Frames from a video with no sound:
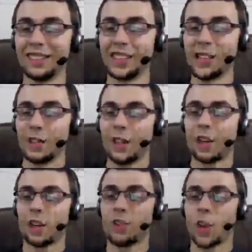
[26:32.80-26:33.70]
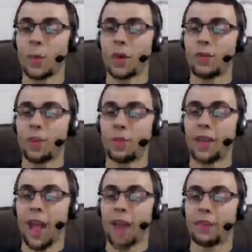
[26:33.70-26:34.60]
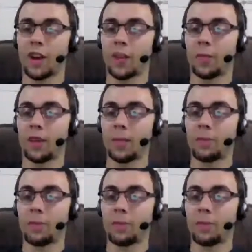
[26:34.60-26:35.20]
I feel like it would annoy me if I play any Fire Emblem game, but